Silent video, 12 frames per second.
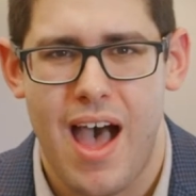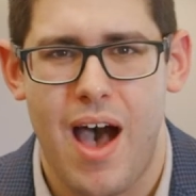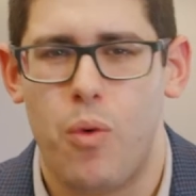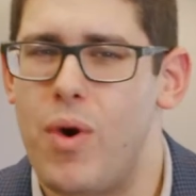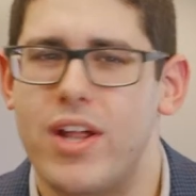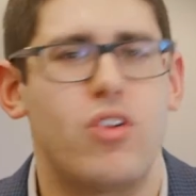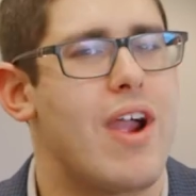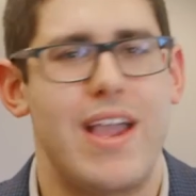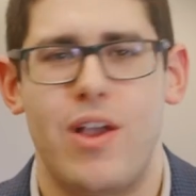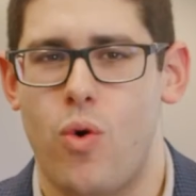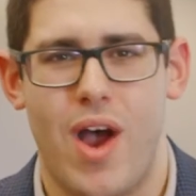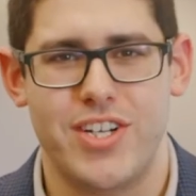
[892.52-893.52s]
What a
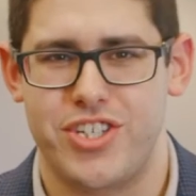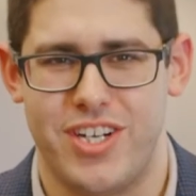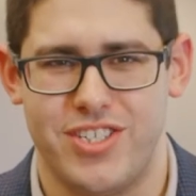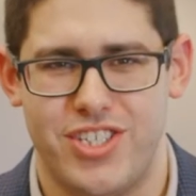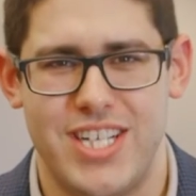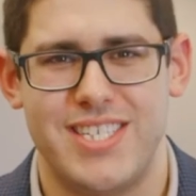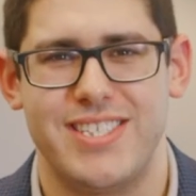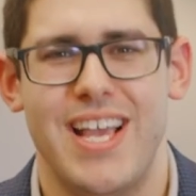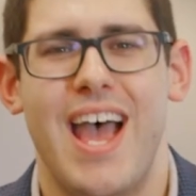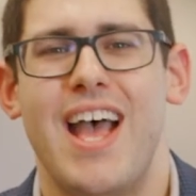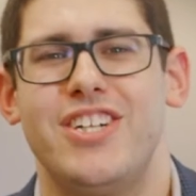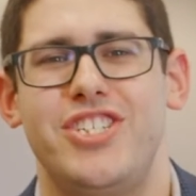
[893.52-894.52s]
great question. Jesus
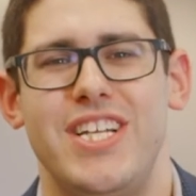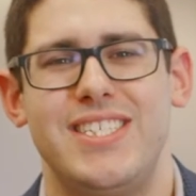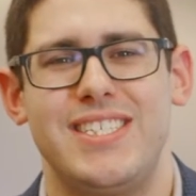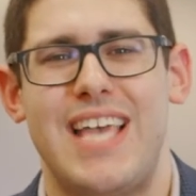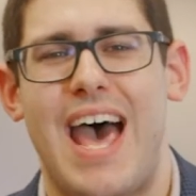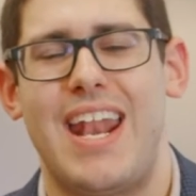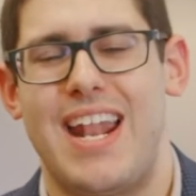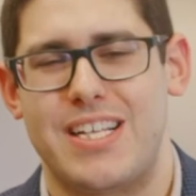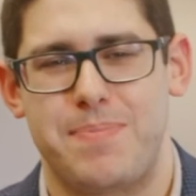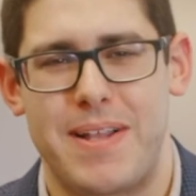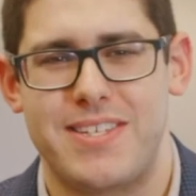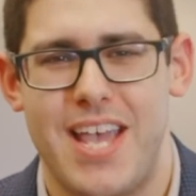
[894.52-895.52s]
had an
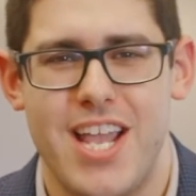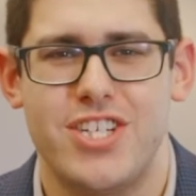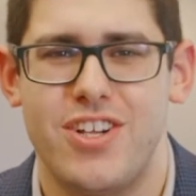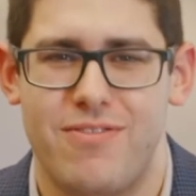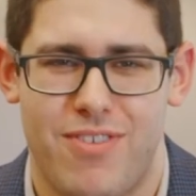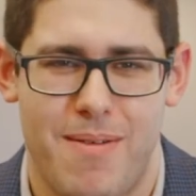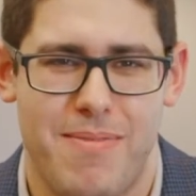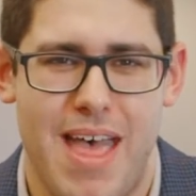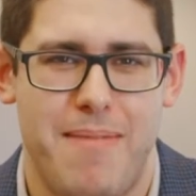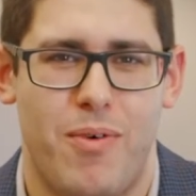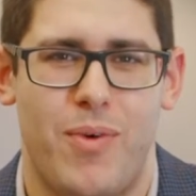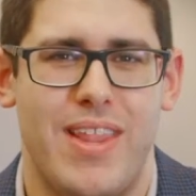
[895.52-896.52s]
expectation from
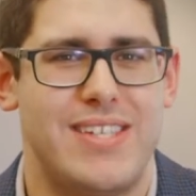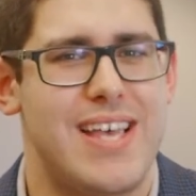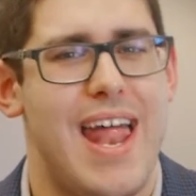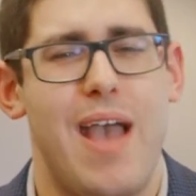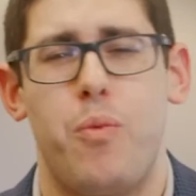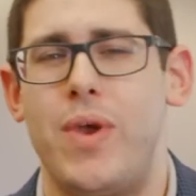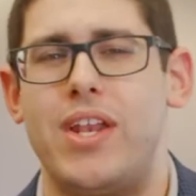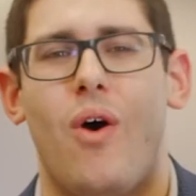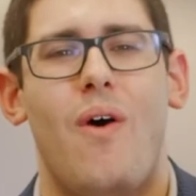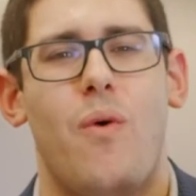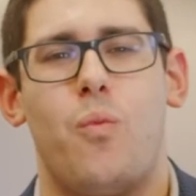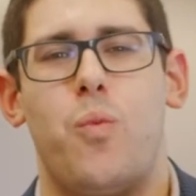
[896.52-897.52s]
them, and when they said, hey, we don't